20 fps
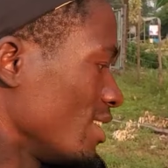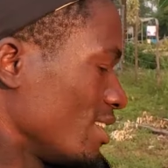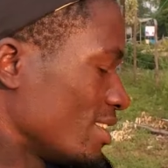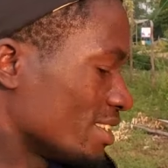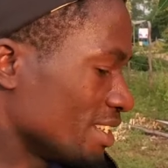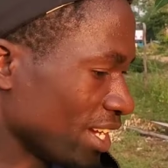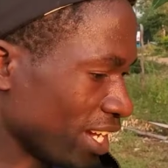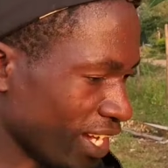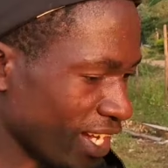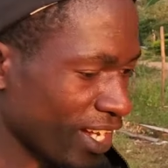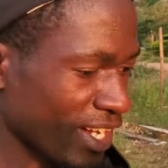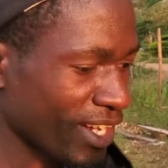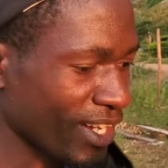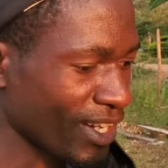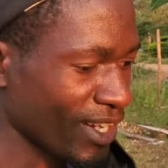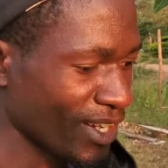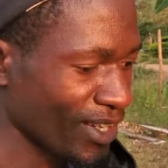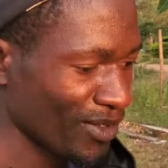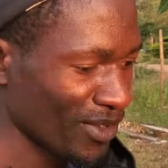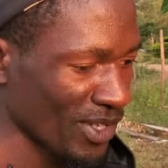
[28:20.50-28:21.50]
Yeah,
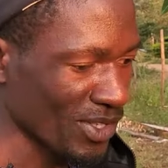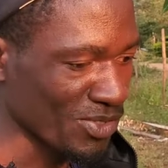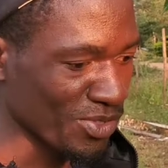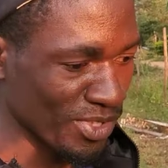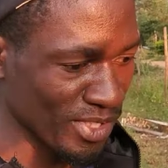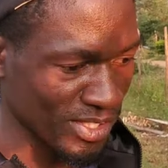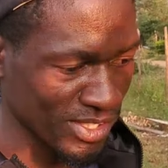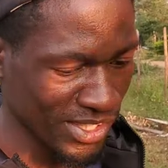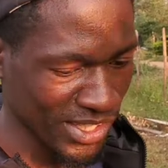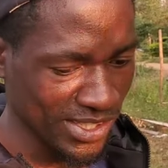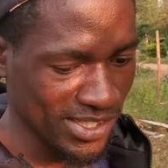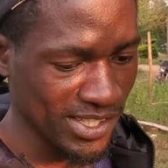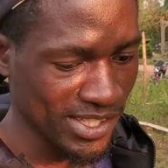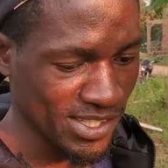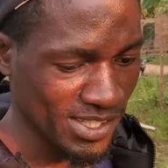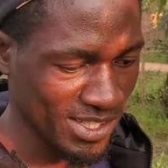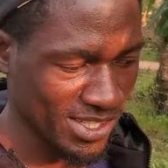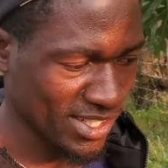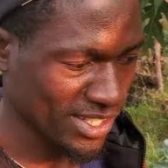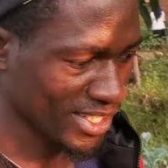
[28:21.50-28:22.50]
we are so
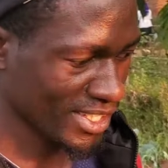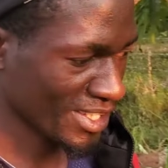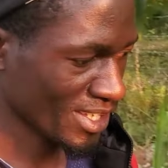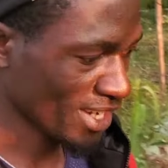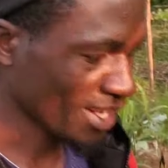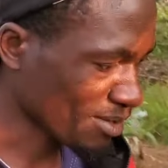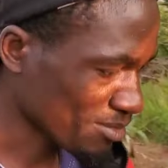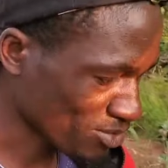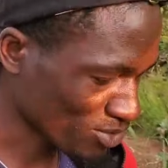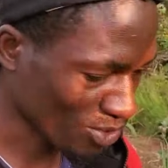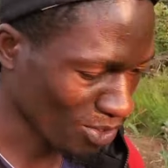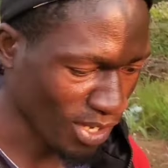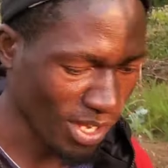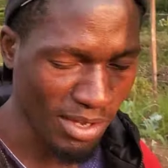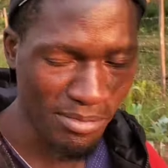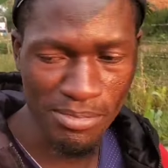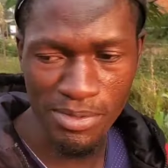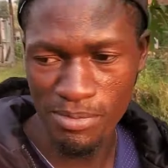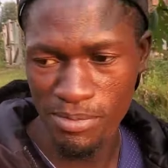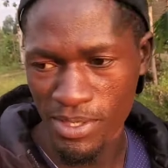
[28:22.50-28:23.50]
excited. I'm so
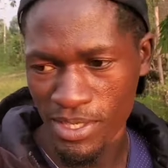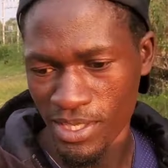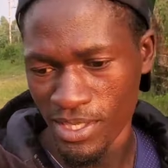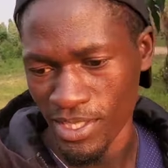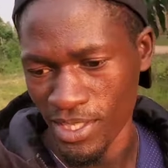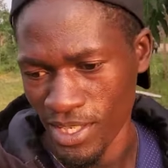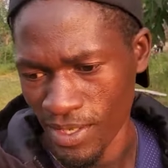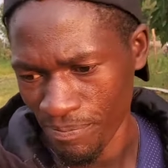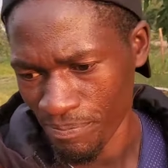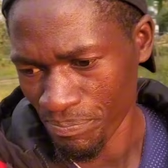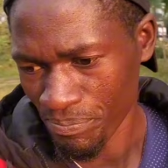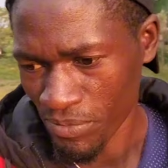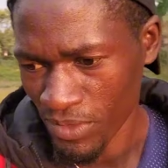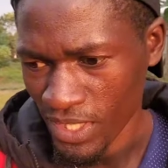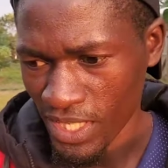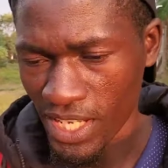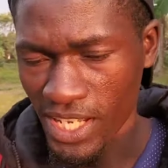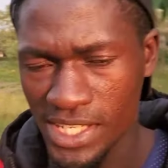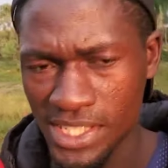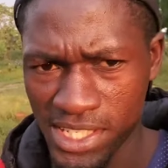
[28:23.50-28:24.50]
happy being here.
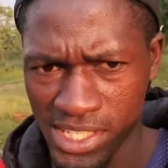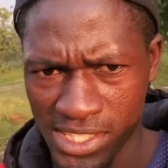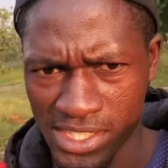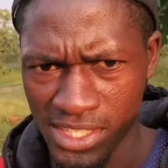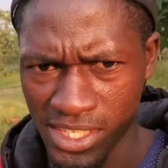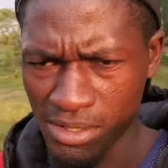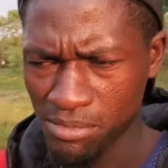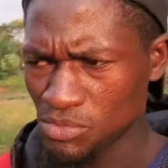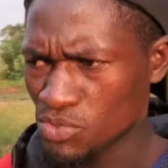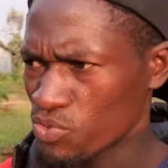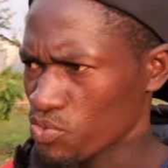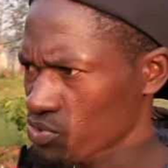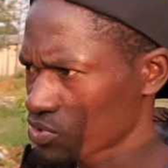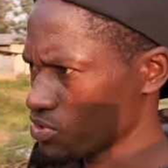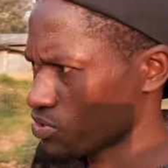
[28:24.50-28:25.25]
I just came to